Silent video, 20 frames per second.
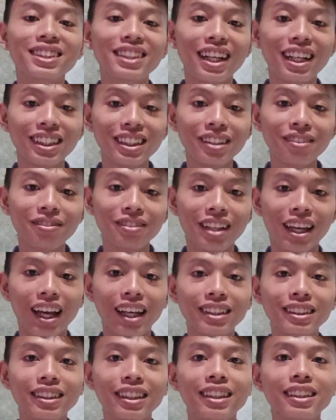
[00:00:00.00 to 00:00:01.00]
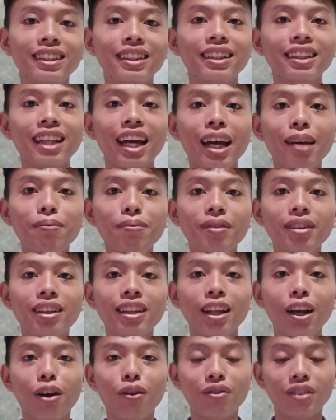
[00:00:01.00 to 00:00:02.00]
Narrative text is a type
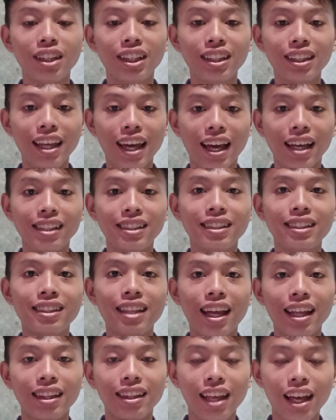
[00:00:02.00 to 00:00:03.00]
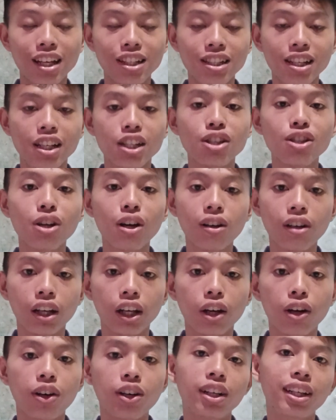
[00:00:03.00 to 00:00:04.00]
of the text that tells a
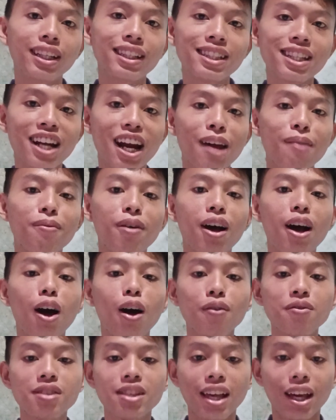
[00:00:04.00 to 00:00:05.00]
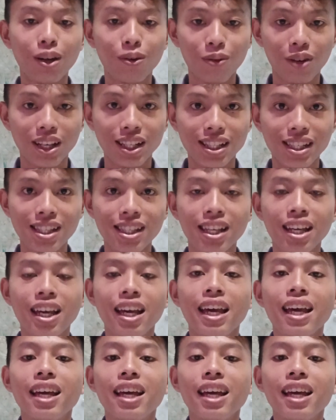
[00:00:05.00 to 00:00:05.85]
story or describe of sequence.